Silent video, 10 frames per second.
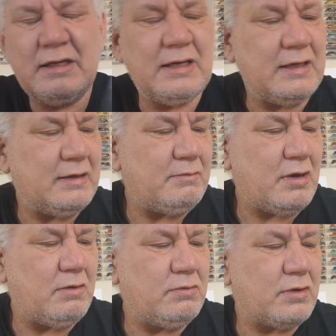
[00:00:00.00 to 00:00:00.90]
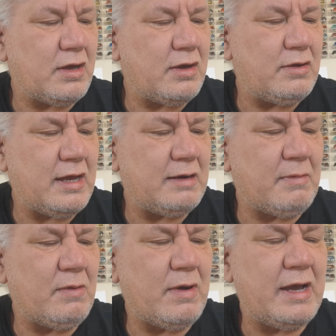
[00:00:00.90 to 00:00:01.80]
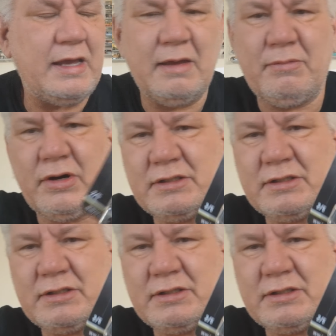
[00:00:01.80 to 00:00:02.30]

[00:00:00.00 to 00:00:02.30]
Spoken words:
I will go out of my way and buy